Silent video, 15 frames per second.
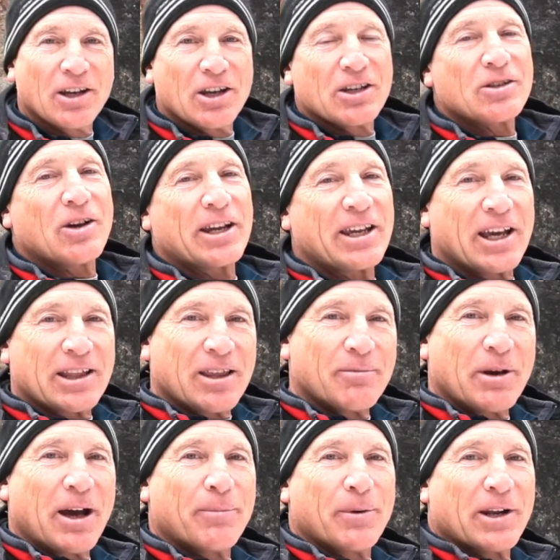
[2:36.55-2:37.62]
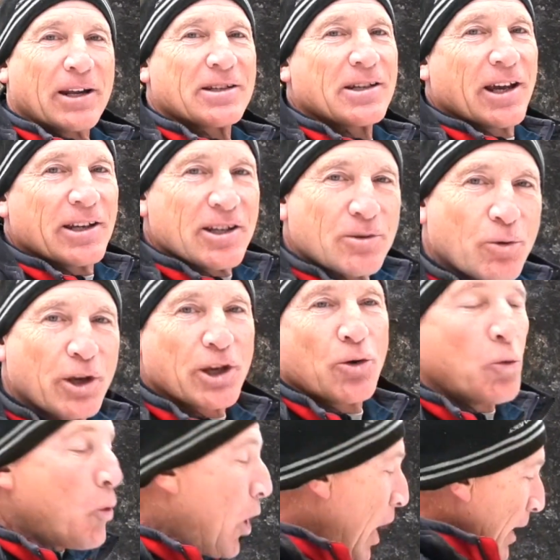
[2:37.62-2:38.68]
So I get them up and I say, I just want you to
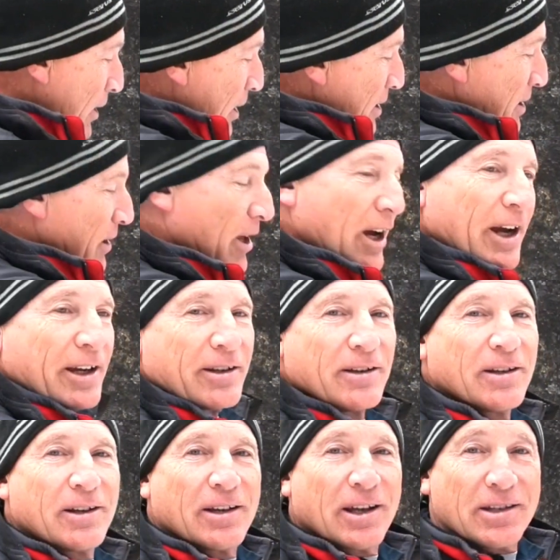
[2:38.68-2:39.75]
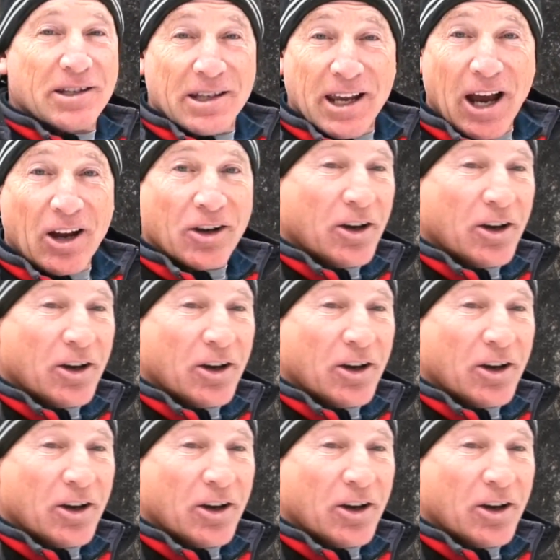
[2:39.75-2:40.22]
walk this line and see how it